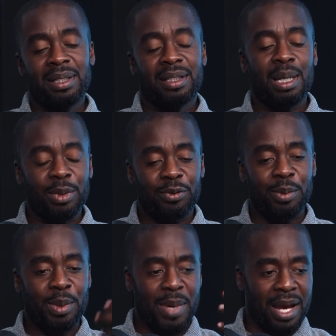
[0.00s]
coming
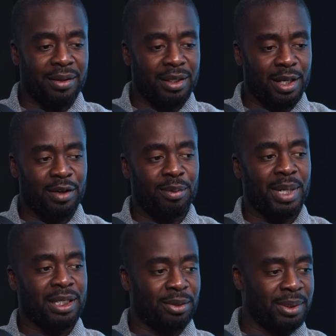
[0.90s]
from the mouth of a
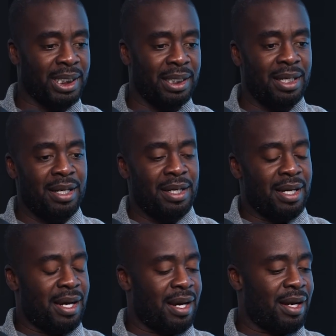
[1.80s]
minority
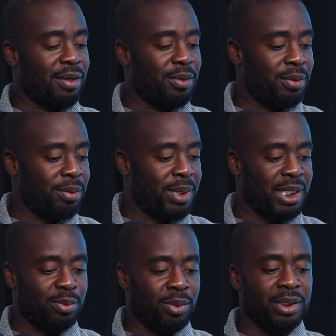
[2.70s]
who
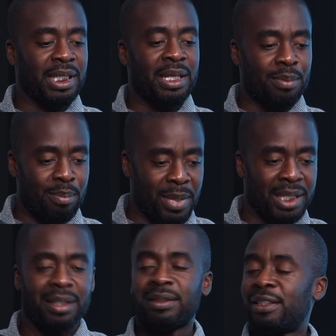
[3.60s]
has worked in
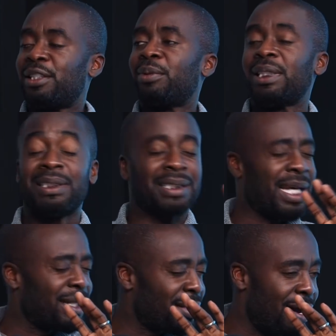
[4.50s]
many a situations,
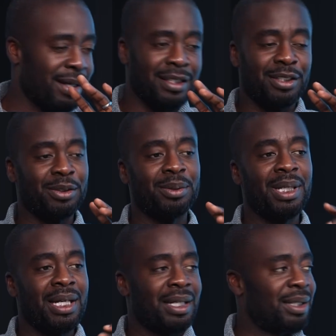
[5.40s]
and talking to
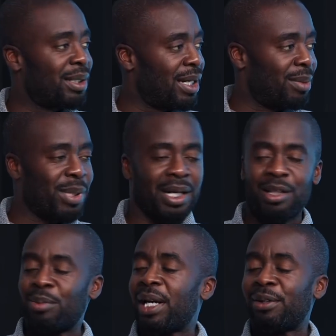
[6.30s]
my
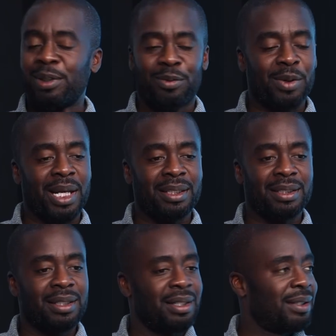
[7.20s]
other minority
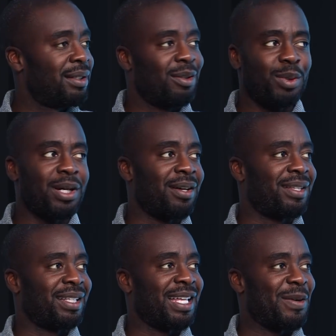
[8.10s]
friends, we all
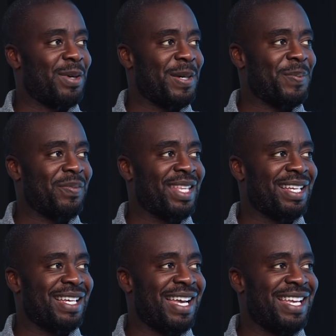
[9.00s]
think that way.
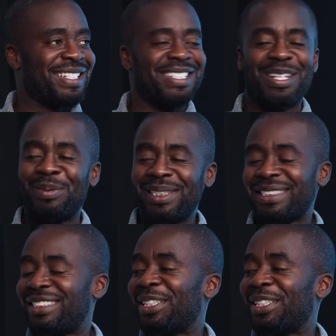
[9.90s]
We just